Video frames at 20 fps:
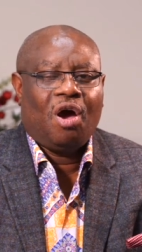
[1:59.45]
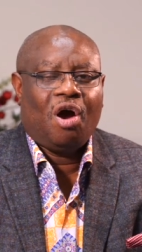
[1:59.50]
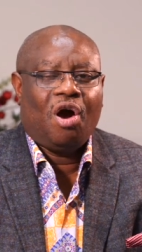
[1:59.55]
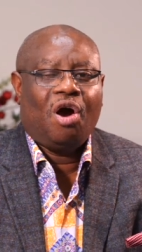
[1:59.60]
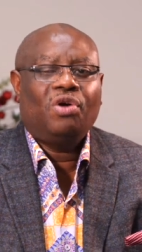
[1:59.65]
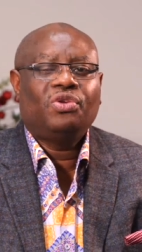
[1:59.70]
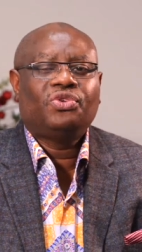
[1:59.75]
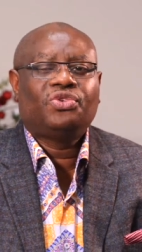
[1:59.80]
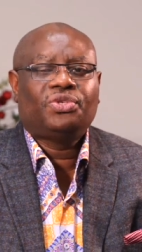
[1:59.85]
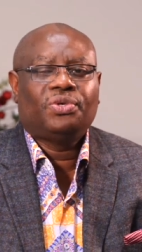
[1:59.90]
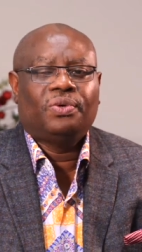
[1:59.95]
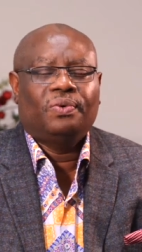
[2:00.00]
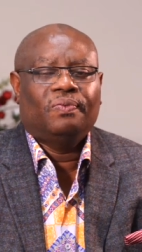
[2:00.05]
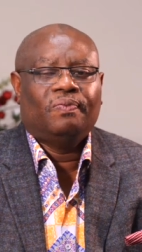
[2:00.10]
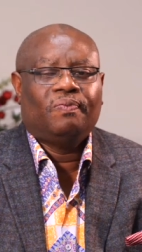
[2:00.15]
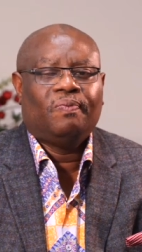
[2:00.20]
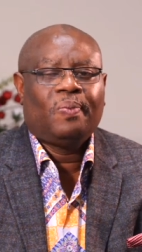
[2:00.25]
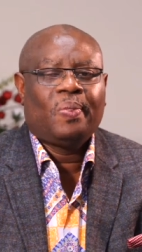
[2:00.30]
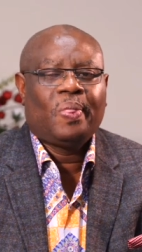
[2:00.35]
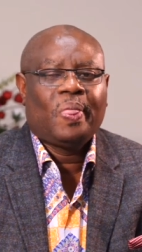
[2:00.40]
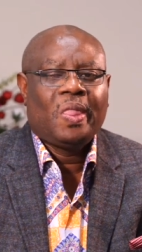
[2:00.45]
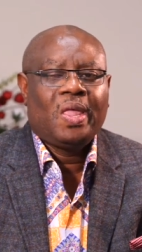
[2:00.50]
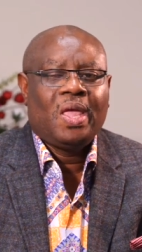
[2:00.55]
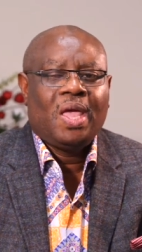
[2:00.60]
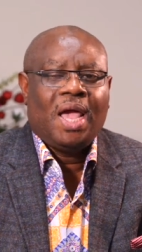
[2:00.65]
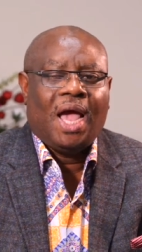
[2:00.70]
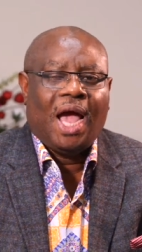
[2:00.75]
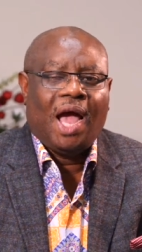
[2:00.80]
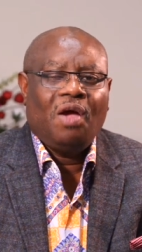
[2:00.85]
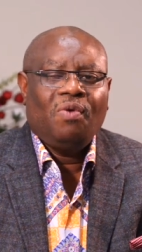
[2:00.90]
Also,
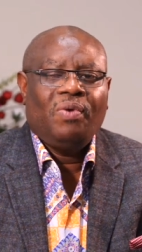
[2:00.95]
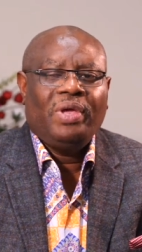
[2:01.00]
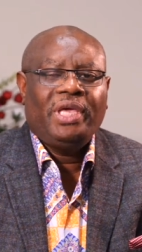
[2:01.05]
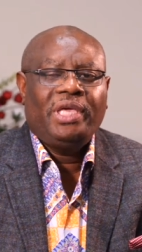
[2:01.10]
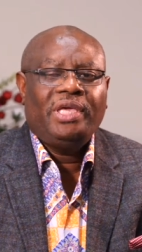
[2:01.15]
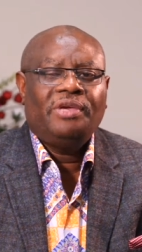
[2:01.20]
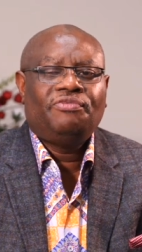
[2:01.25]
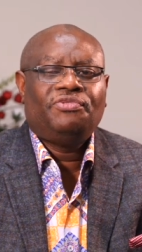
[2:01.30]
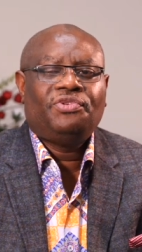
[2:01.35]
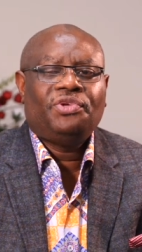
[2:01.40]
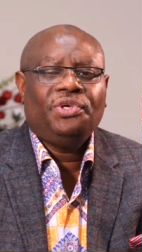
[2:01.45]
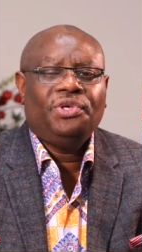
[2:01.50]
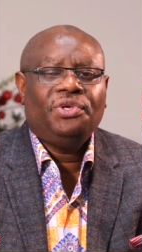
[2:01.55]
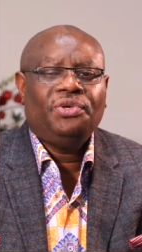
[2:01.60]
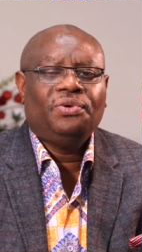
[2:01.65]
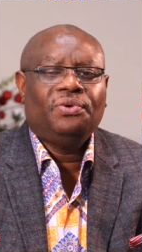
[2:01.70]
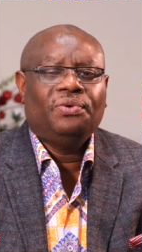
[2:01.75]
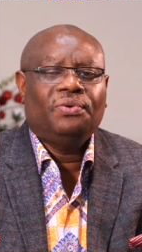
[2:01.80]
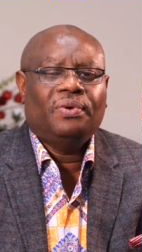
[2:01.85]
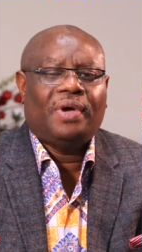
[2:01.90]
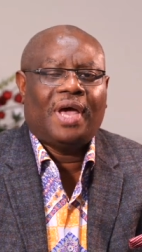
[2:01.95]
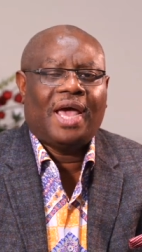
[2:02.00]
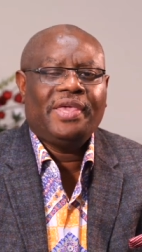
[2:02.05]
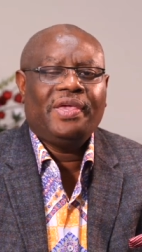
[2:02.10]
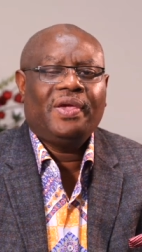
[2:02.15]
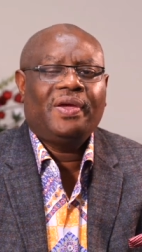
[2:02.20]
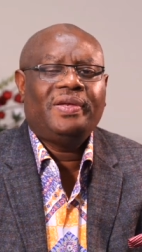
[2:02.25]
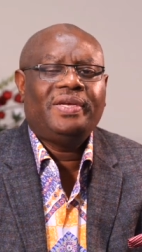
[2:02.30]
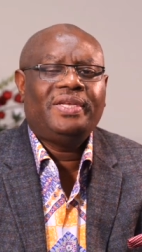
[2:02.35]
I will give to you and your